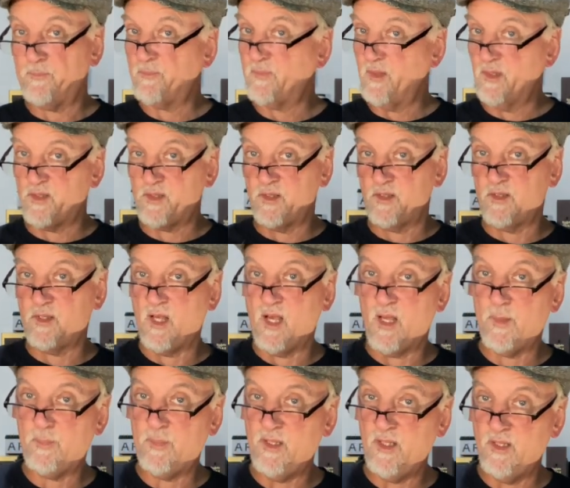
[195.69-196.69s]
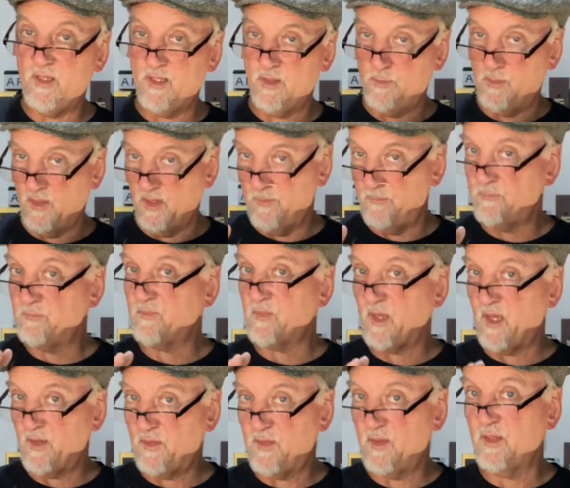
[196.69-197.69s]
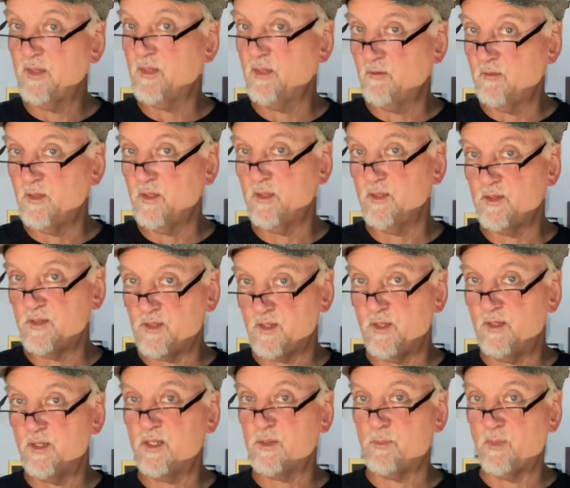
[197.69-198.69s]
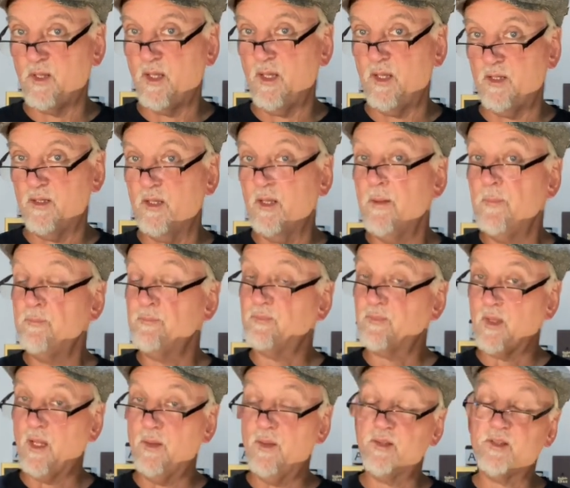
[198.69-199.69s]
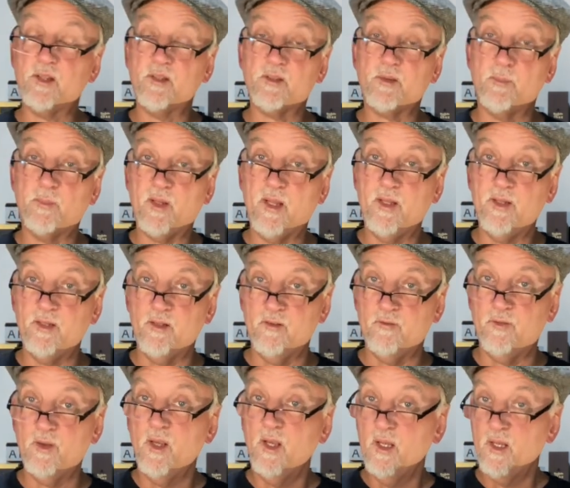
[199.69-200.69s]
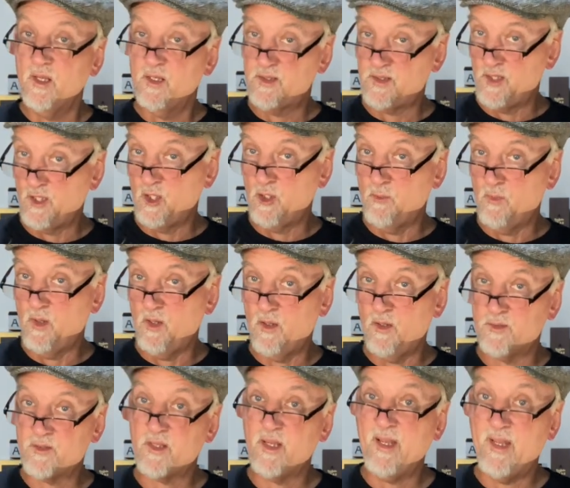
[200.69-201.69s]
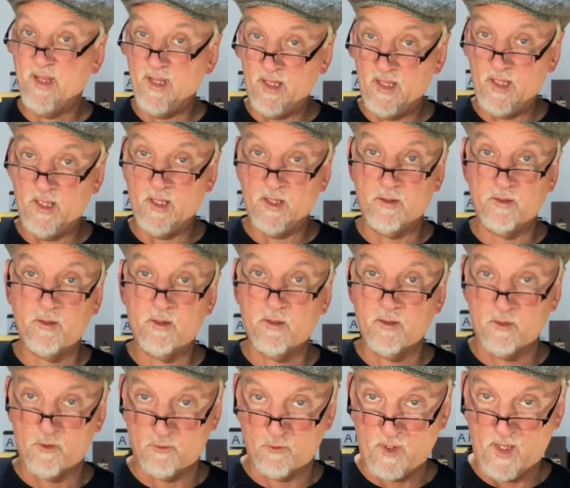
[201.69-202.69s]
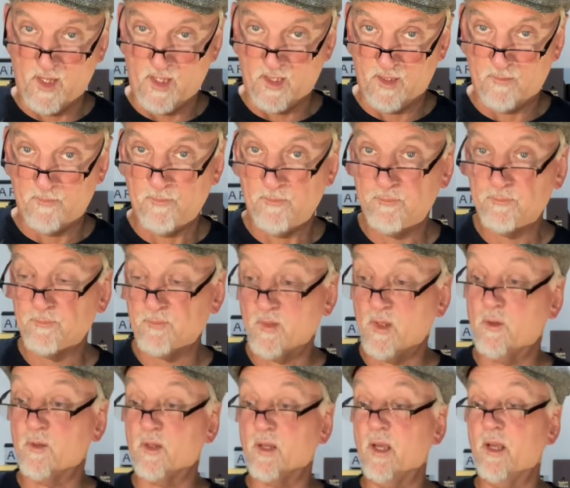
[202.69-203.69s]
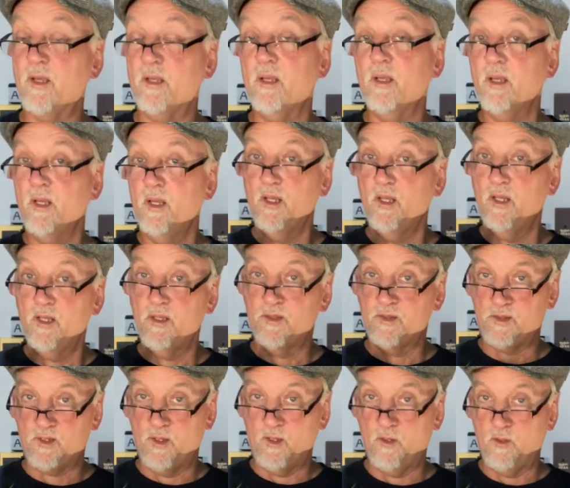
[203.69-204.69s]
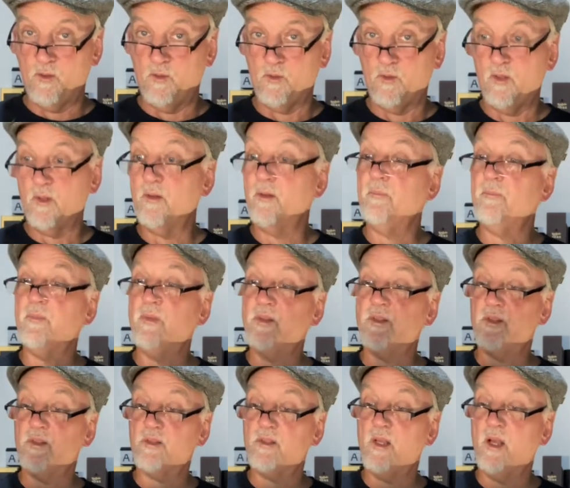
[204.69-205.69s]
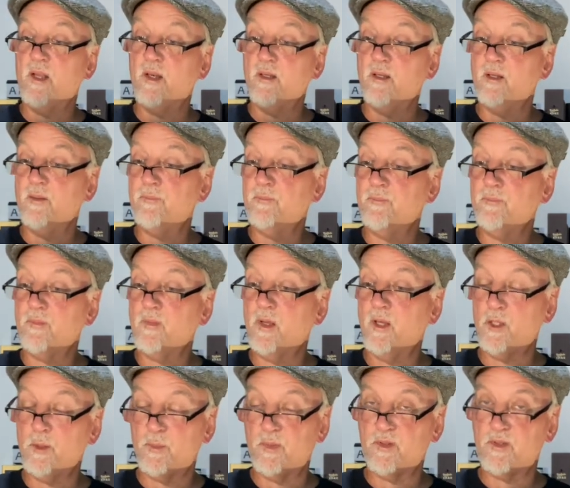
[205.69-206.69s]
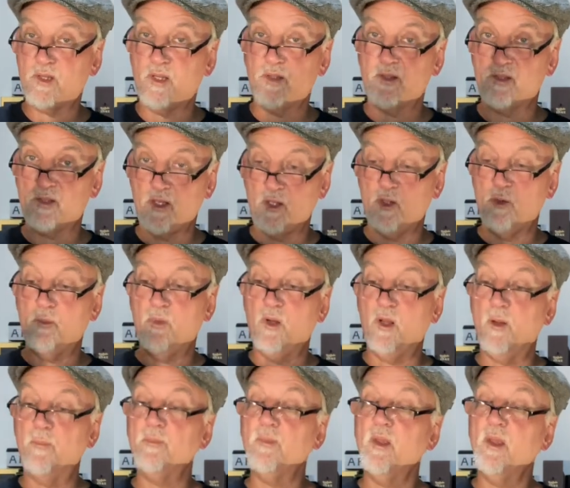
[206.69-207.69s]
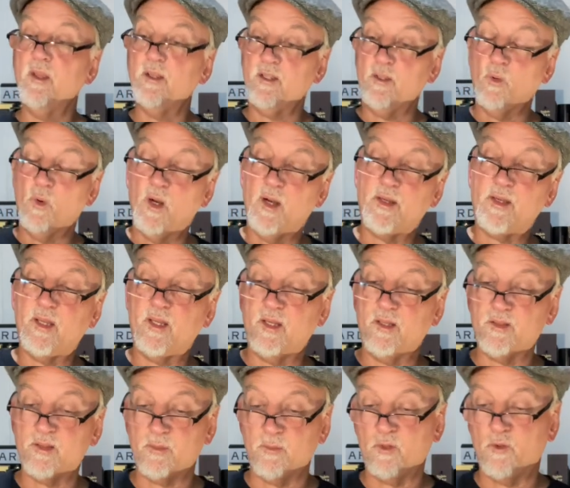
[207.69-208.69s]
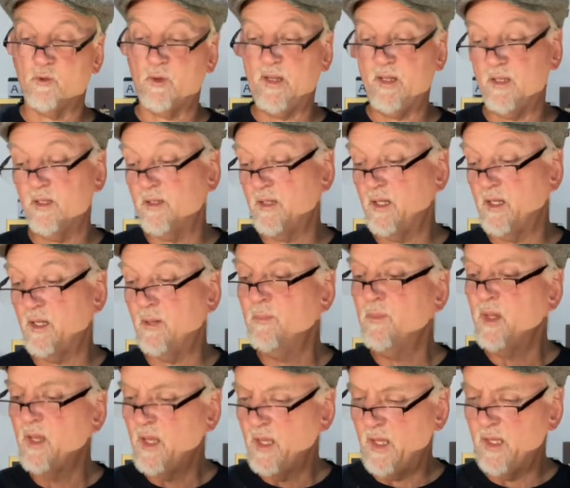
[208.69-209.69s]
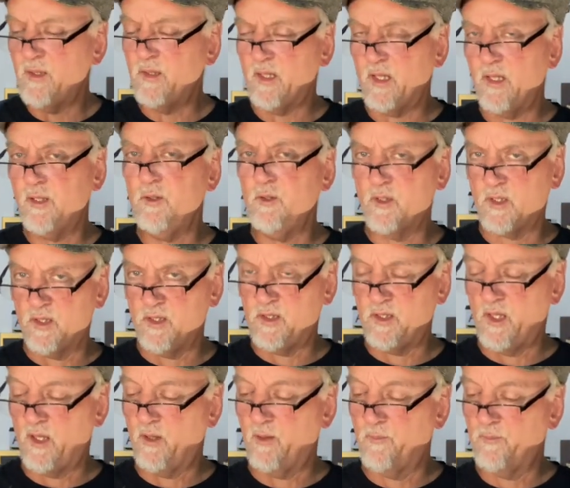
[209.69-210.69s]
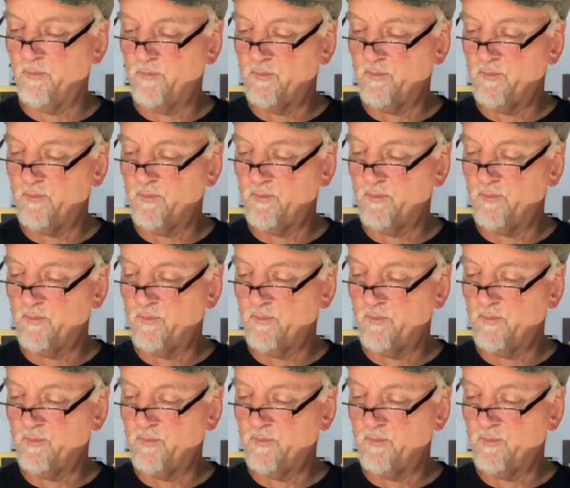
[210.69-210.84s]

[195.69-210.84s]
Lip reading: This is non-peated, but I think there is in this blend. Now, this is a blend of single malts and grain, okay? So this is not a 100% single malt. You are getting some grain in there, and you can tell.